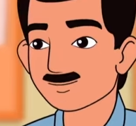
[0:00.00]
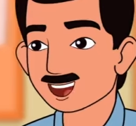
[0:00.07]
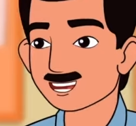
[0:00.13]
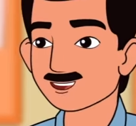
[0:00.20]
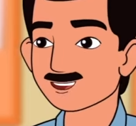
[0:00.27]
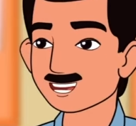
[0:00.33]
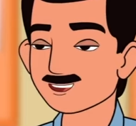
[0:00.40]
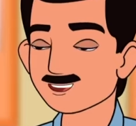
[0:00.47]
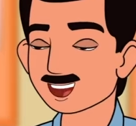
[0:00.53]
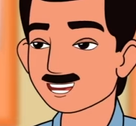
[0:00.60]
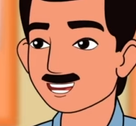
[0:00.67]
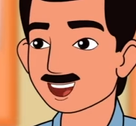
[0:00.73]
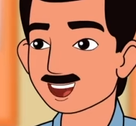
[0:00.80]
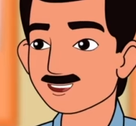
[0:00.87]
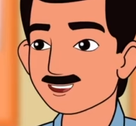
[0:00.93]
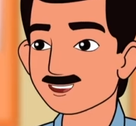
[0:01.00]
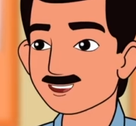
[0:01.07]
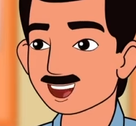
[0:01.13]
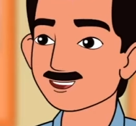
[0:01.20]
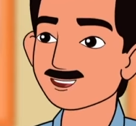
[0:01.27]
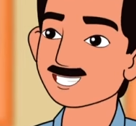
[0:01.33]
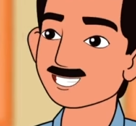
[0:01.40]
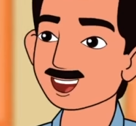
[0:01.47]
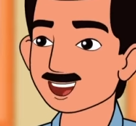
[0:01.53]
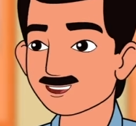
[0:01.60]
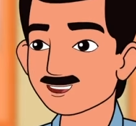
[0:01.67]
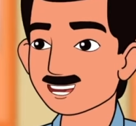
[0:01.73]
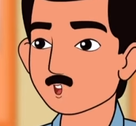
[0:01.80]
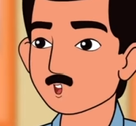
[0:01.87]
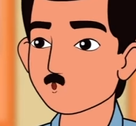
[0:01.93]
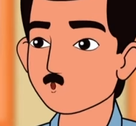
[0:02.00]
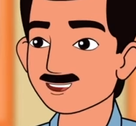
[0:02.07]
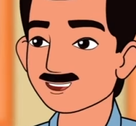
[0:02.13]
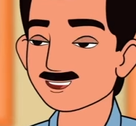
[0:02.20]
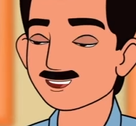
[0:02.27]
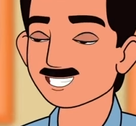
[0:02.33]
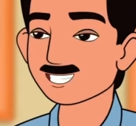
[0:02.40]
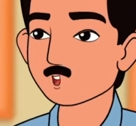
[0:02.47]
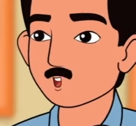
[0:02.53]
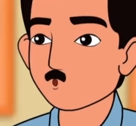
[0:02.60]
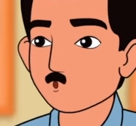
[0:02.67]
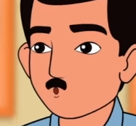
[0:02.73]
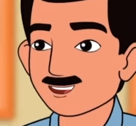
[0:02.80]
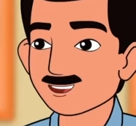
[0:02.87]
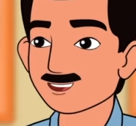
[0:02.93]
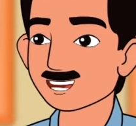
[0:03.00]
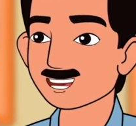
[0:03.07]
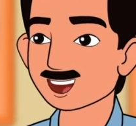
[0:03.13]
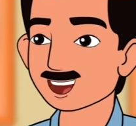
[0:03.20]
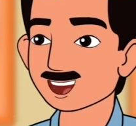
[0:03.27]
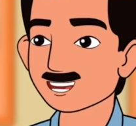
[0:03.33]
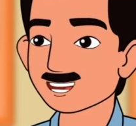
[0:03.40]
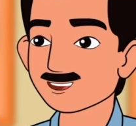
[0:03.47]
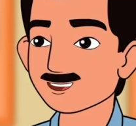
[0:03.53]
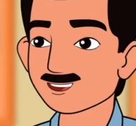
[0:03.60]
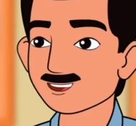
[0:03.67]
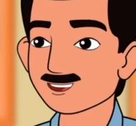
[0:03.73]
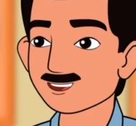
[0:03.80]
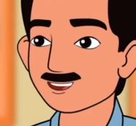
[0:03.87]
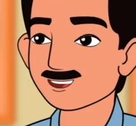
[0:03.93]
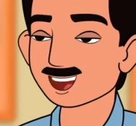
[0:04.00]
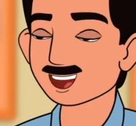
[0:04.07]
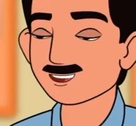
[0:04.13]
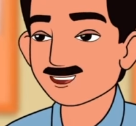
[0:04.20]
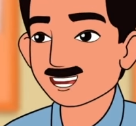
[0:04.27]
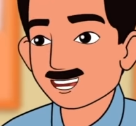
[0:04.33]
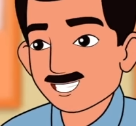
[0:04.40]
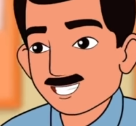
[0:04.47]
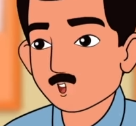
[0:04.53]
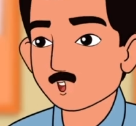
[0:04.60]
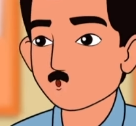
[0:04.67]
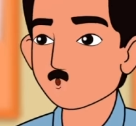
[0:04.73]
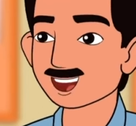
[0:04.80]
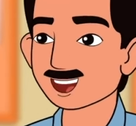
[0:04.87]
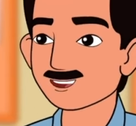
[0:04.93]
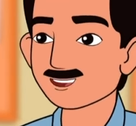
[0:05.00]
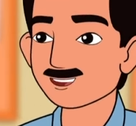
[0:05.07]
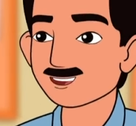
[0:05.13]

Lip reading: Substances such as drugs and alcohol give a euphoric sensation that can lead